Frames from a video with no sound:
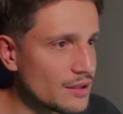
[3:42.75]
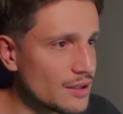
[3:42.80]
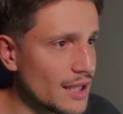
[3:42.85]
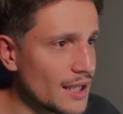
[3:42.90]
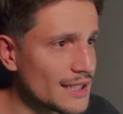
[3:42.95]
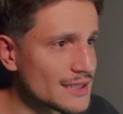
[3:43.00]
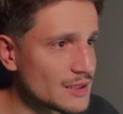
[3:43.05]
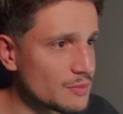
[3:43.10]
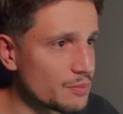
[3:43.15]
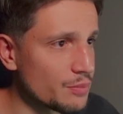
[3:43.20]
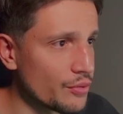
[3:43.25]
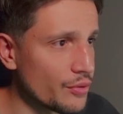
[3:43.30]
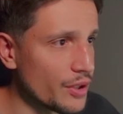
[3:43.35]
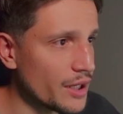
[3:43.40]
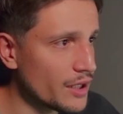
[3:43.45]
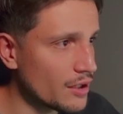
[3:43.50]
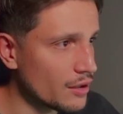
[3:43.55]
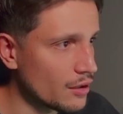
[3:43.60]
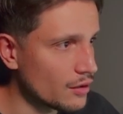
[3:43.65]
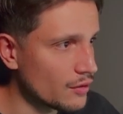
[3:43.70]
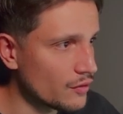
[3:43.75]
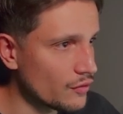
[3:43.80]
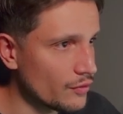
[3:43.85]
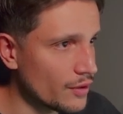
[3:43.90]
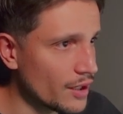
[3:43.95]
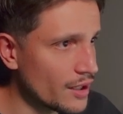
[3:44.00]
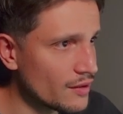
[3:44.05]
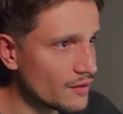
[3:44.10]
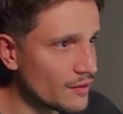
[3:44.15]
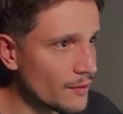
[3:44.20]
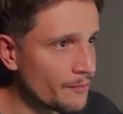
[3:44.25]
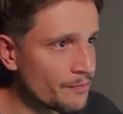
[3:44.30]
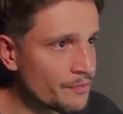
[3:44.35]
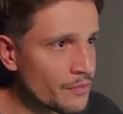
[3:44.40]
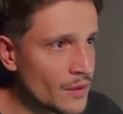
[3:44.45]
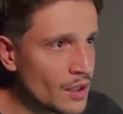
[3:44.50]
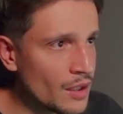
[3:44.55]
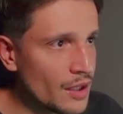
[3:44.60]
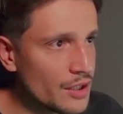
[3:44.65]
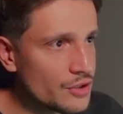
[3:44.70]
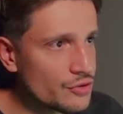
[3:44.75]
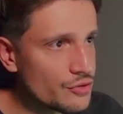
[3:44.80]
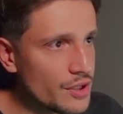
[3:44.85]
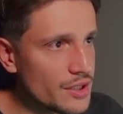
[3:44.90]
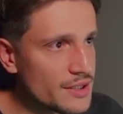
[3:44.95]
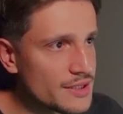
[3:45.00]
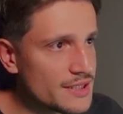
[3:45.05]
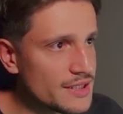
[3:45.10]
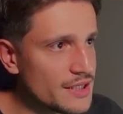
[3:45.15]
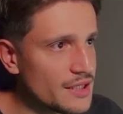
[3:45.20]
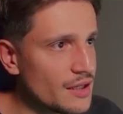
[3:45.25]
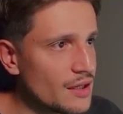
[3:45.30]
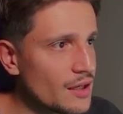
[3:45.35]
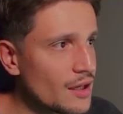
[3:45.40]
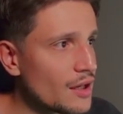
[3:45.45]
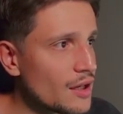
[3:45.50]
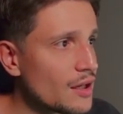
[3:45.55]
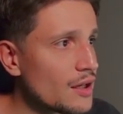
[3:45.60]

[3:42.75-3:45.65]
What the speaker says: last breakout, right? As you can see,